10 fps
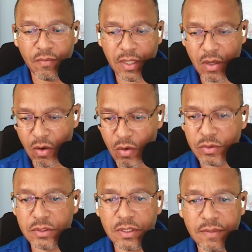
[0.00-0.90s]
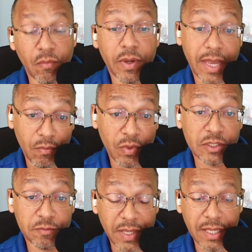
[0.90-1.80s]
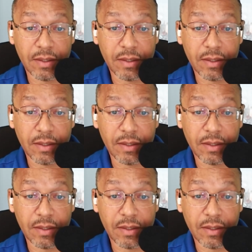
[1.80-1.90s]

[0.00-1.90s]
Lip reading: we coach, and we speak.